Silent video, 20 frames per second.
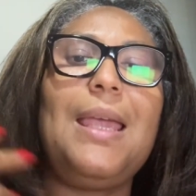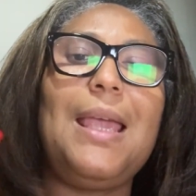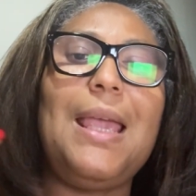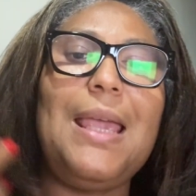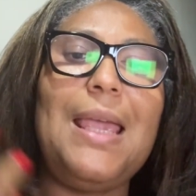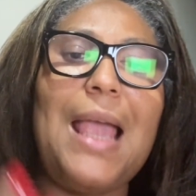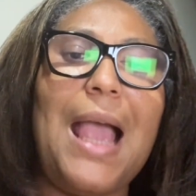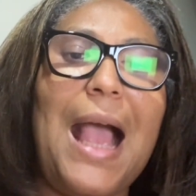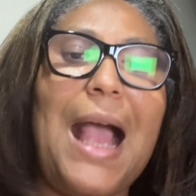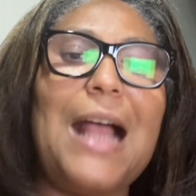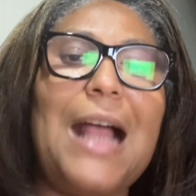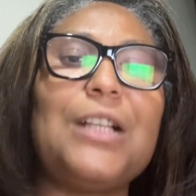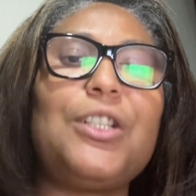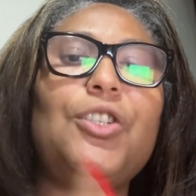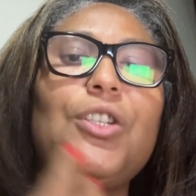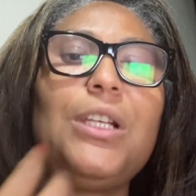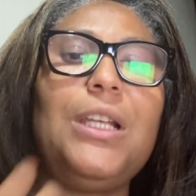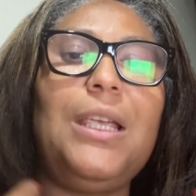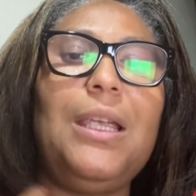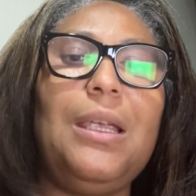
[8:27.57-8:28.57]
He
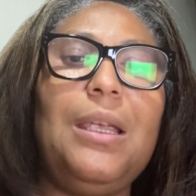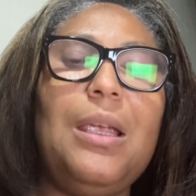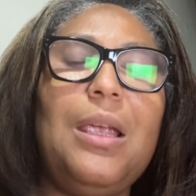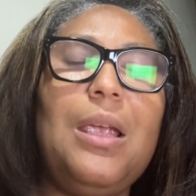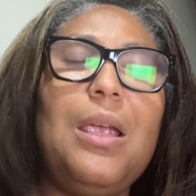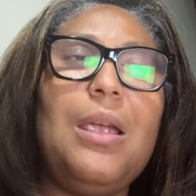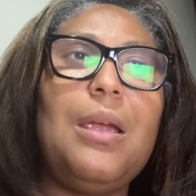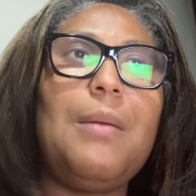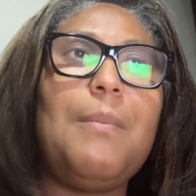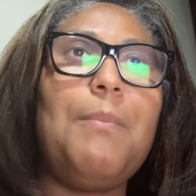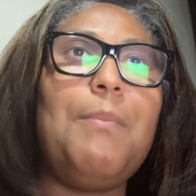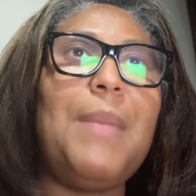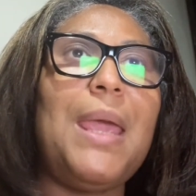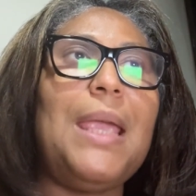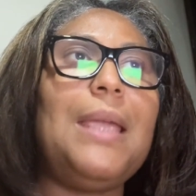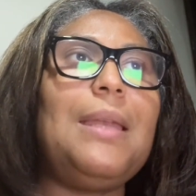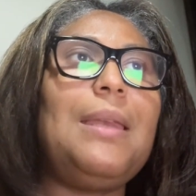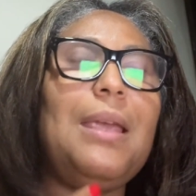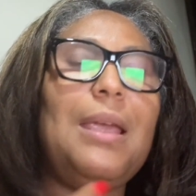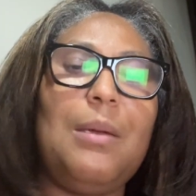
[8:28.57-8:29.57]
actually
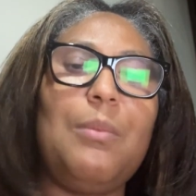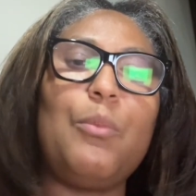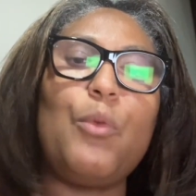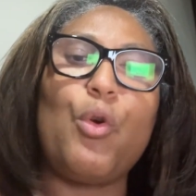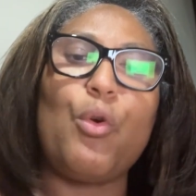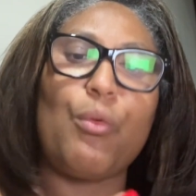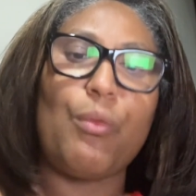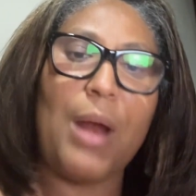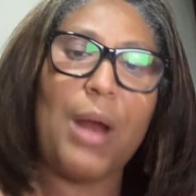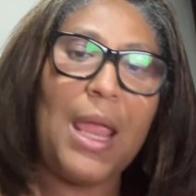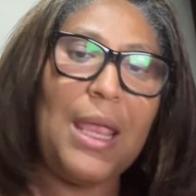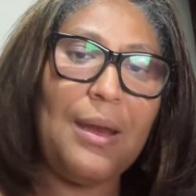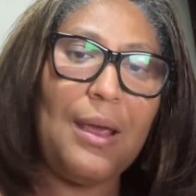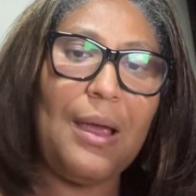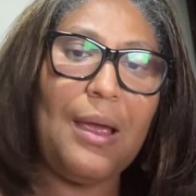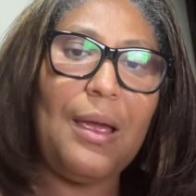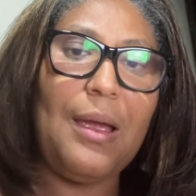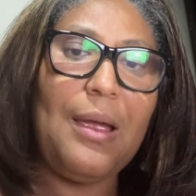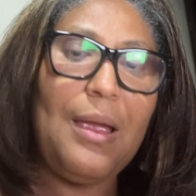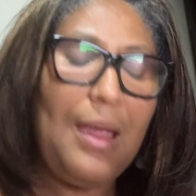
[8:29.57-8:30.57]
made him
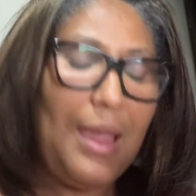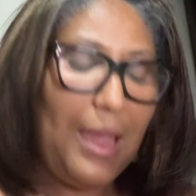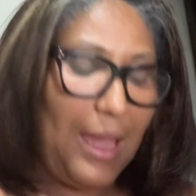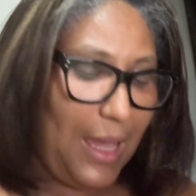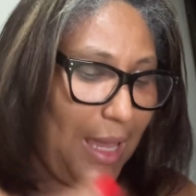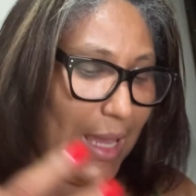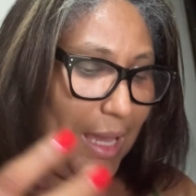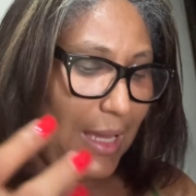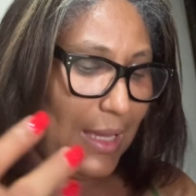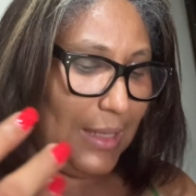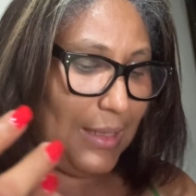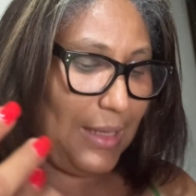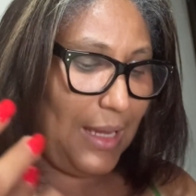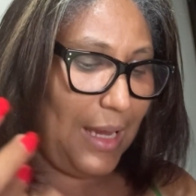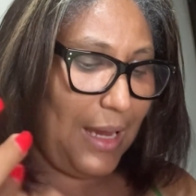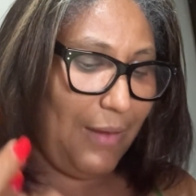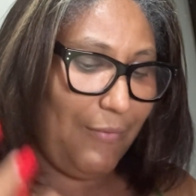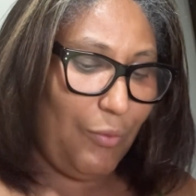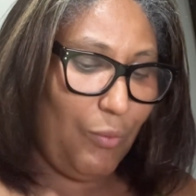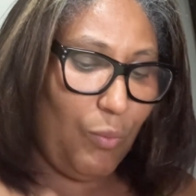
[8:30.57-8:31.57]
greater, and
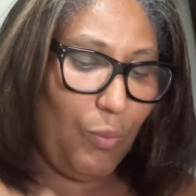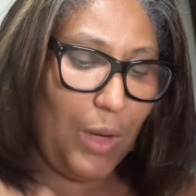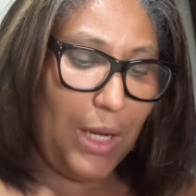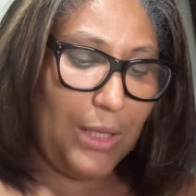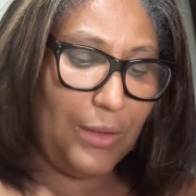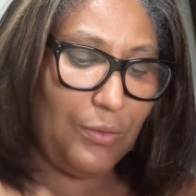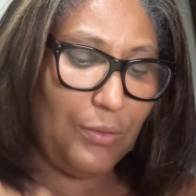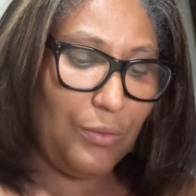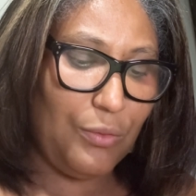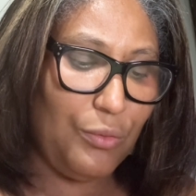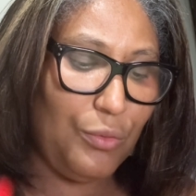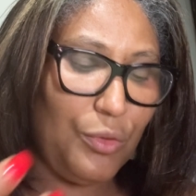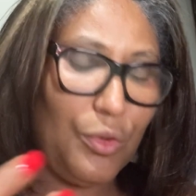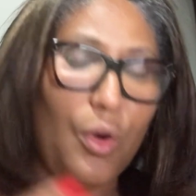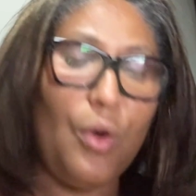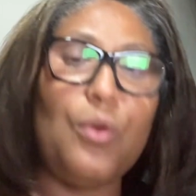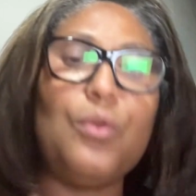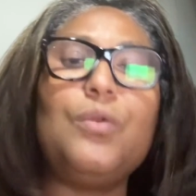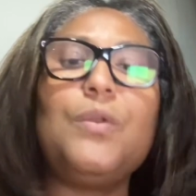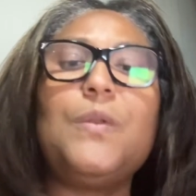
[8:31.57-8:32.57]
everyone who
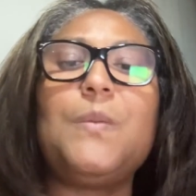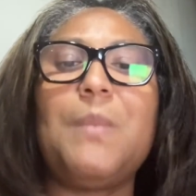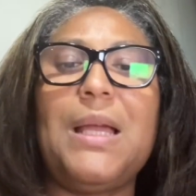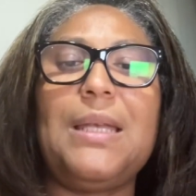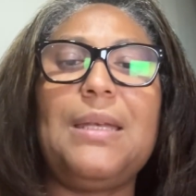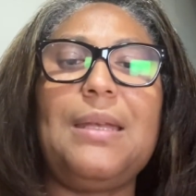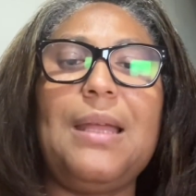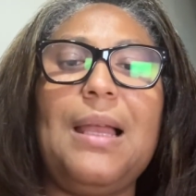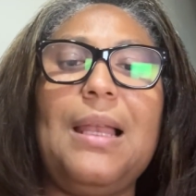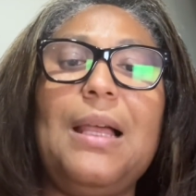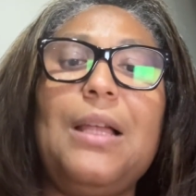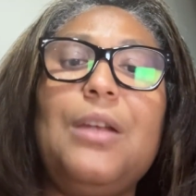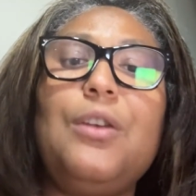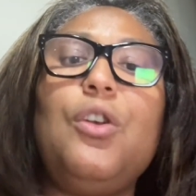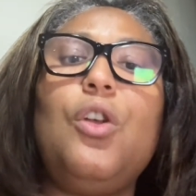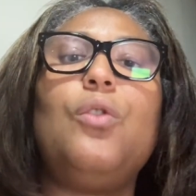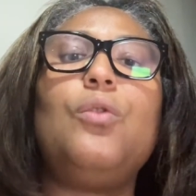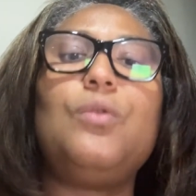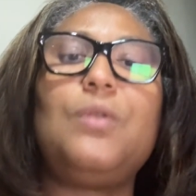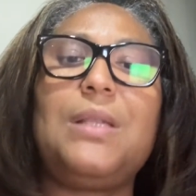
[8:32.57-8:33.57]
knows Mandela
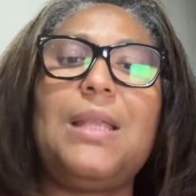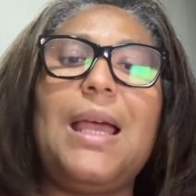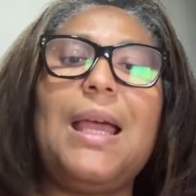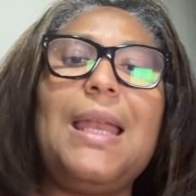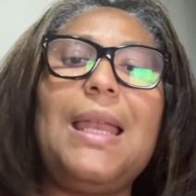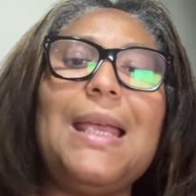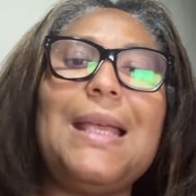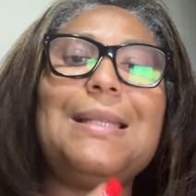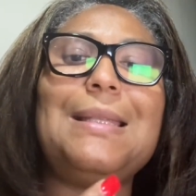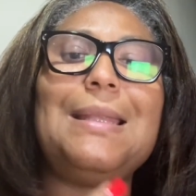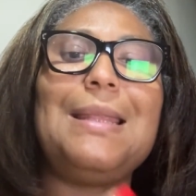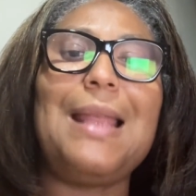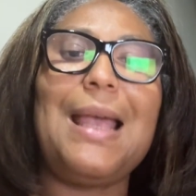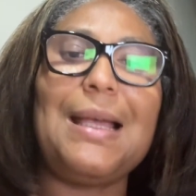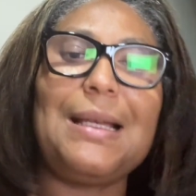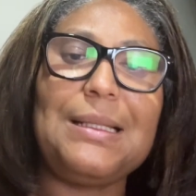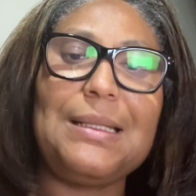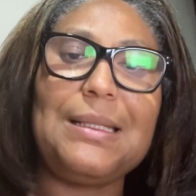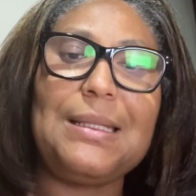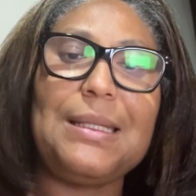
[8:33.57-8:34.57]
knows that his
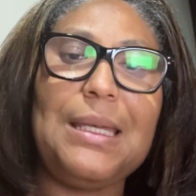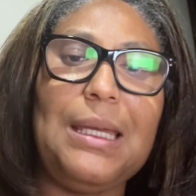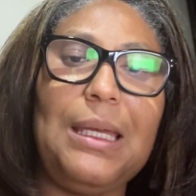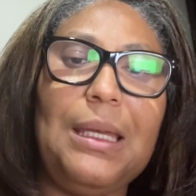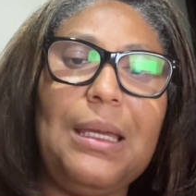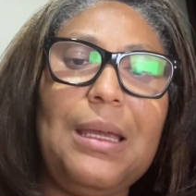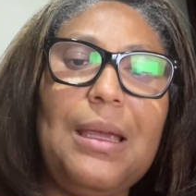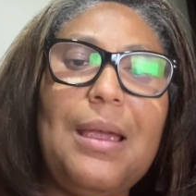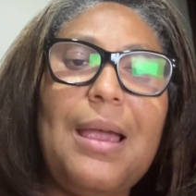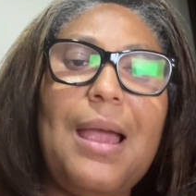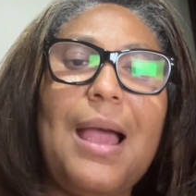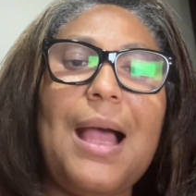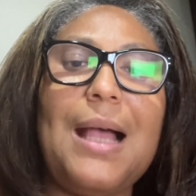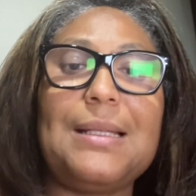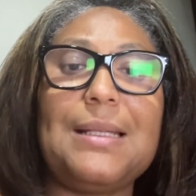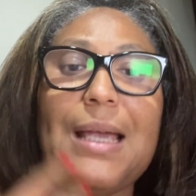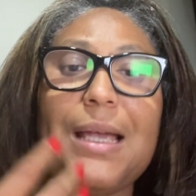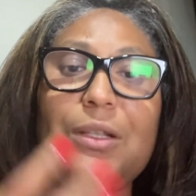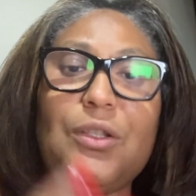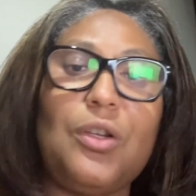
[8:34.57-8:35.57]
legacy,
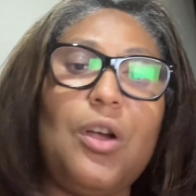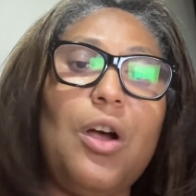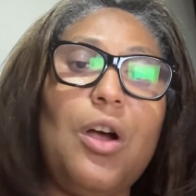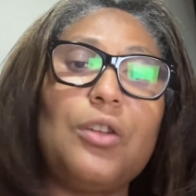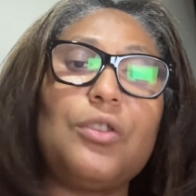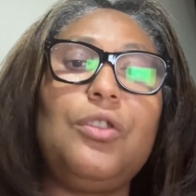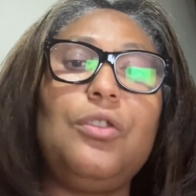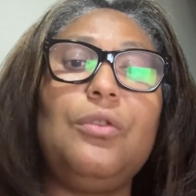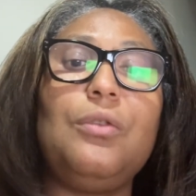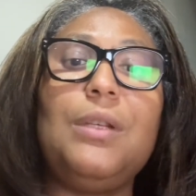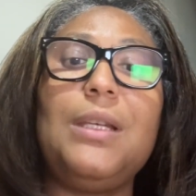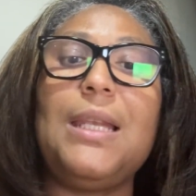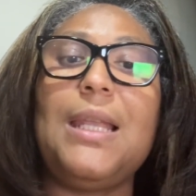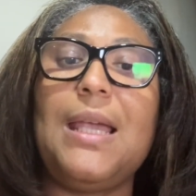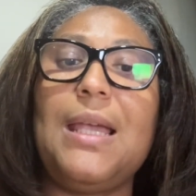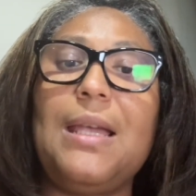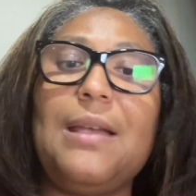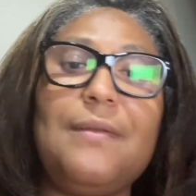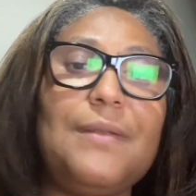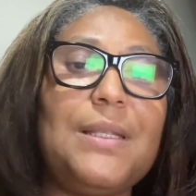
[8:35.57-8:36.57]
as I talk to you,
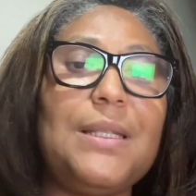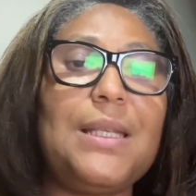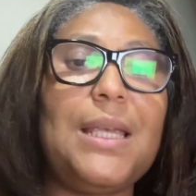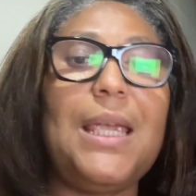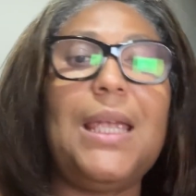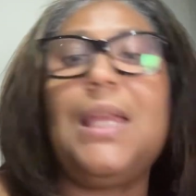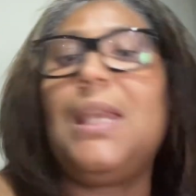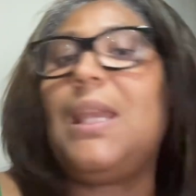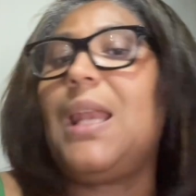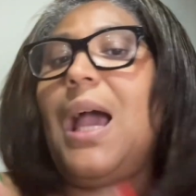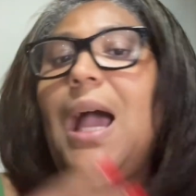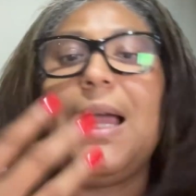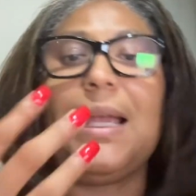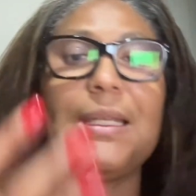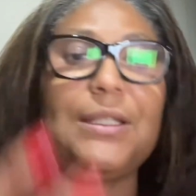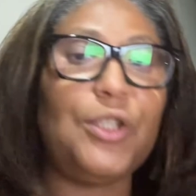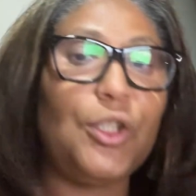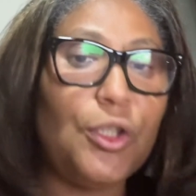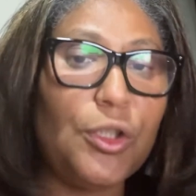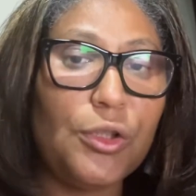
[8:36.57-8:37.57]
lives in our
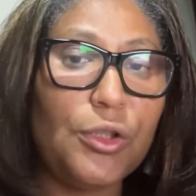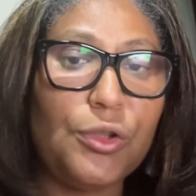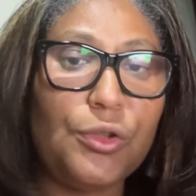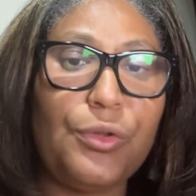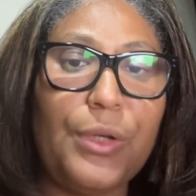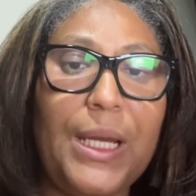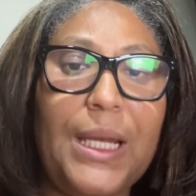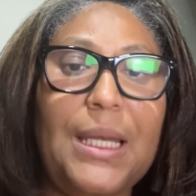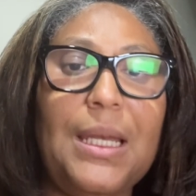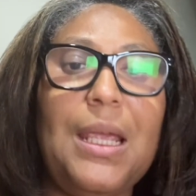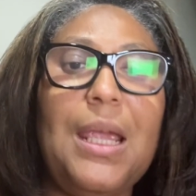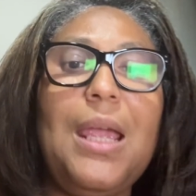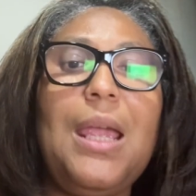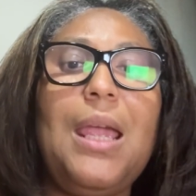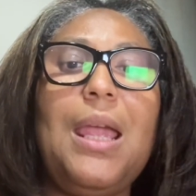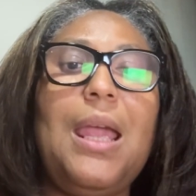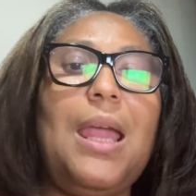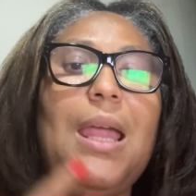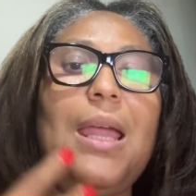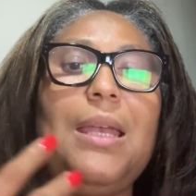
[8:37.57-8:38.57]
children
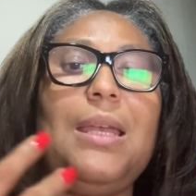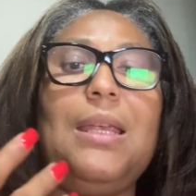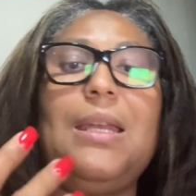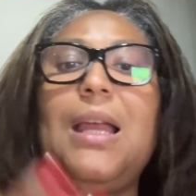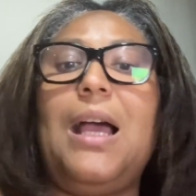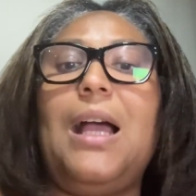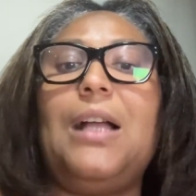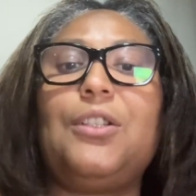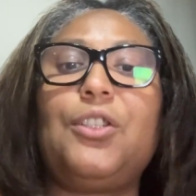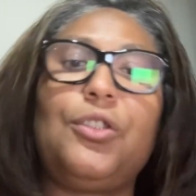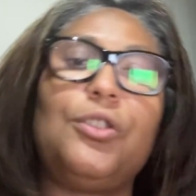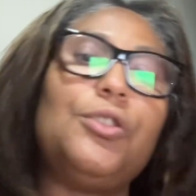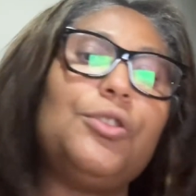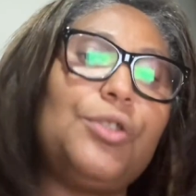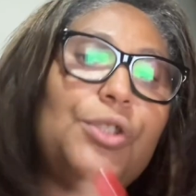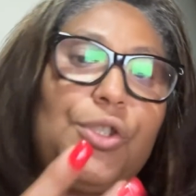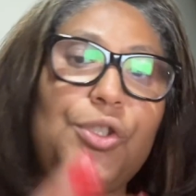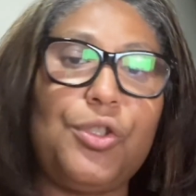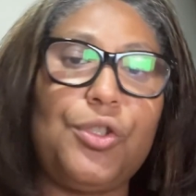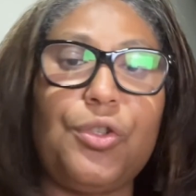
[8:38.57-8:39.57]
and in our
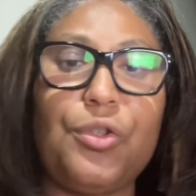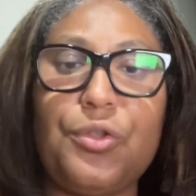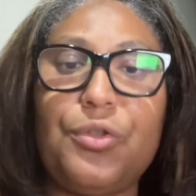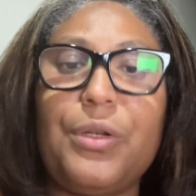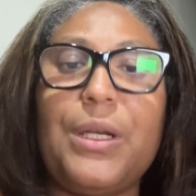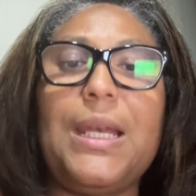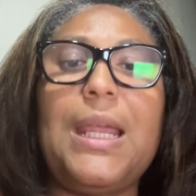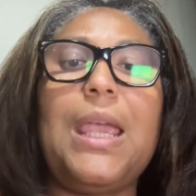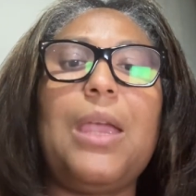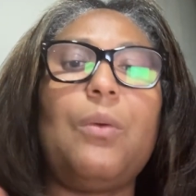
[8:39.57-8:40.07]
children's children.